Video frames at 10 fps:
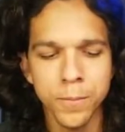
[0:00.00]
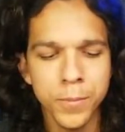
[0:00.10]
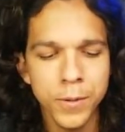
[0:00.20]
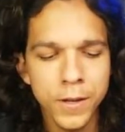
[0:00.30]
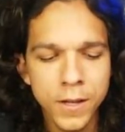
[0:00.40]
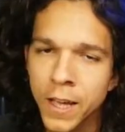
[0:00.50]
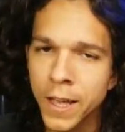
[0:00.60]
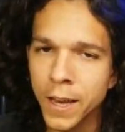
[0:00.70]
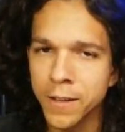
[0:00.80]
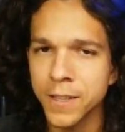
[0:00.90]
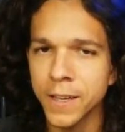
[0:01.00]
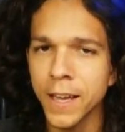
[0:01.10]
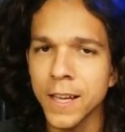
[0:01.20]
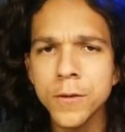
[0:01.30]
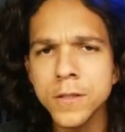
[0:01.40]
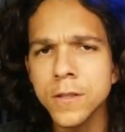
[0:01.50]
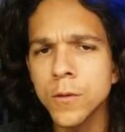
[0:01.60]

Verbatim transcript: And I was like, yeah, that was the weirdest